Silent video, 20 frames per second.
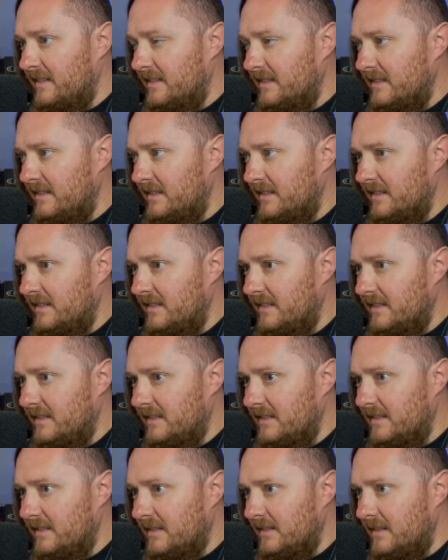
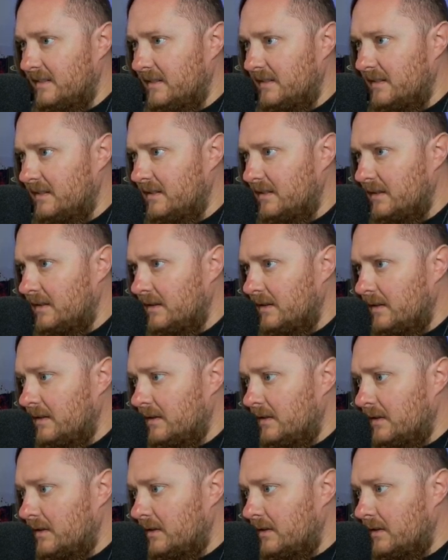Nobody speaks.